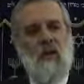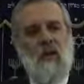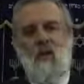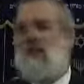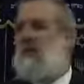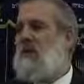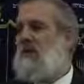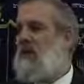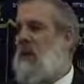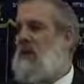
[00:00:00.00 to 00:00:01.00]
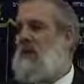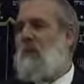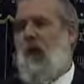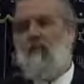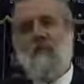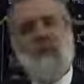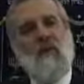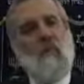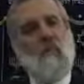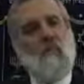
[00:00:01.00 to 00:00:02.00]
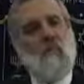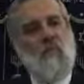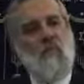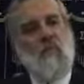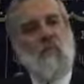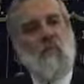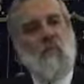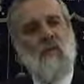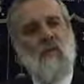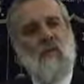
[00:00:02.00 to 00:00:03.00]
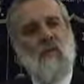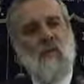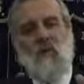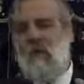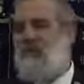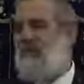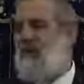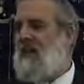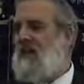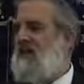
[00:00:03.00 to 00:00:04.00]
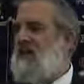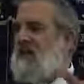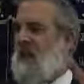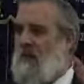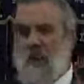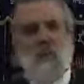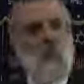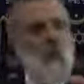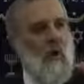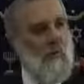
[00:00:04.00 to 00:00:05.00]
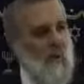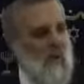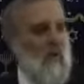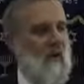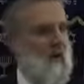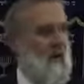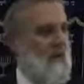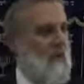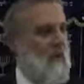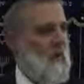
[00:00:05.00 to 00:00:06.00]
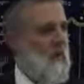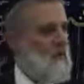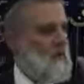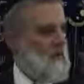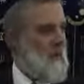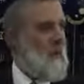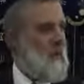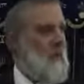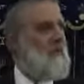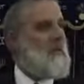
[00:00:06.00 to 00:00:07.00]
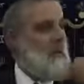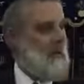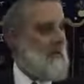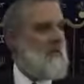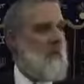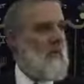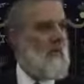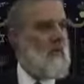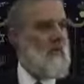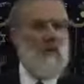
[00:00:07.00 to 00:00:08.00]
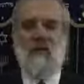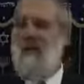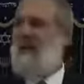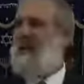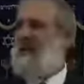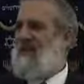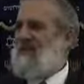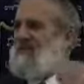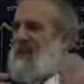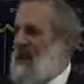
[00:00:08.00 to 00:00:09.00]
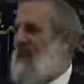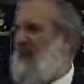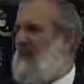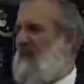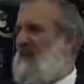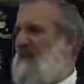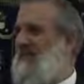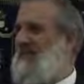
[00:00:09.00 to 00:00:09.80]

And what's the what's the problem here? the, the reason why there is a fight is because there are people who are picking on him. You know what it is to pick on him? Hamid Garimbo. They're picking on him,